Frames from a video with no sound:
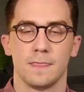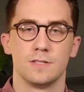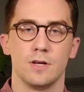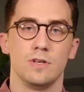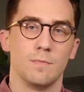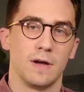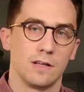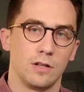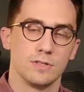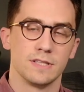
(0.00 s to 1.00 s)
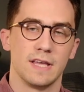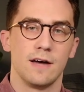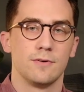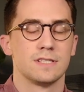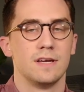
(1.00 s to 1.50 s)
So you might close on the
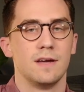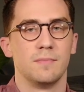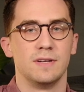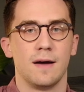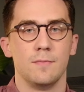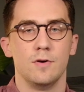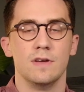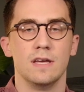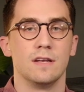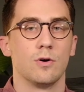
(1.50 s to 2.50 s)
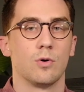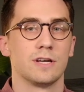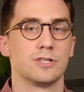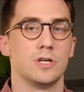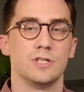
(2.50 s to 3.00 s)
house but not move in or
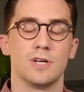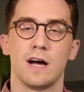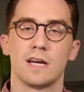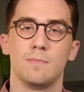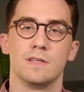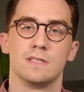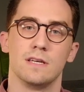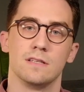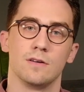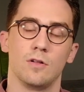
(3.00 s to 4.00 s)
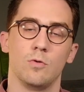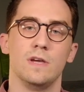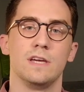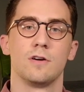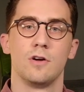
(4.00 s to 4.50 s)
exchange occupancy until a
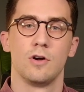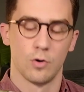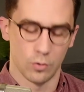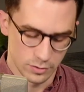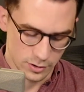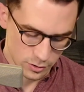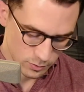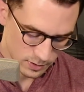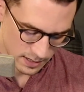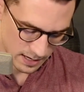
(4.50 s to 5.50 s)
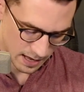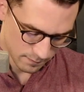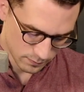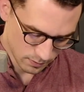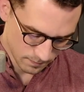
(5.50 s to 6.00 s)
week or two
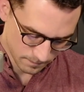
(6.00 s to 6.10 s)
after.